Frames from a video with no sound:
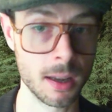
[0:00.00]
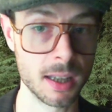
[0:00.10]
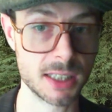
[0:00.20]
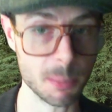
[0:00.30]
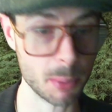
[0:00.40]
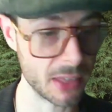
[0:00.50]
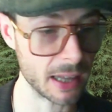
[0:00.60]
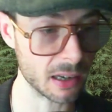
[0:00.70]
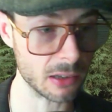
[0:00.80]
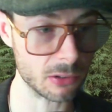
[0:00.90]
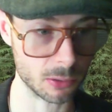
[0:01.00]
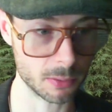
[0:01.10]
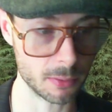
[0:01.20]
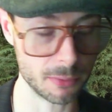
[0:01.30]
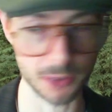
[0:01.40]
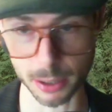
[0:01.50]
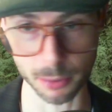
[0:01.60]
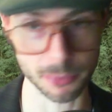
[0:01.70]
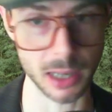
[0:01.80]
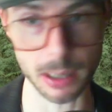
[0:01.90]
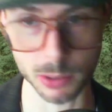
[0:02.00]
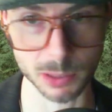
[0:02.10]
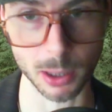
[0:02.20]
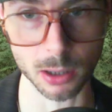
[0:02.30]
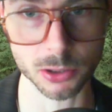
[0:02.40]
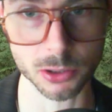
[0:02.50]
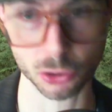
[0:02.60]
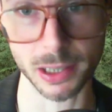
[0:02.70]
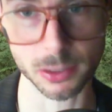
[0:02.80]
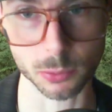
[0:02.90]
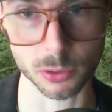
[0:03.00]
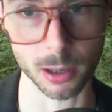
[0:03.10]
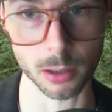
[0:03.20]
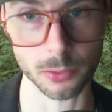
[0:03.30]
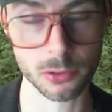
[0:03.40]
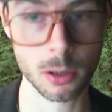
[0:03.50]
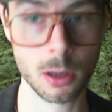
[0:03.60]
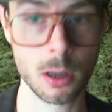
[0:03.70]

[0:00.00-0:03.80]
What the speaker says: Sympathetic is your fight or flight response, your stress response.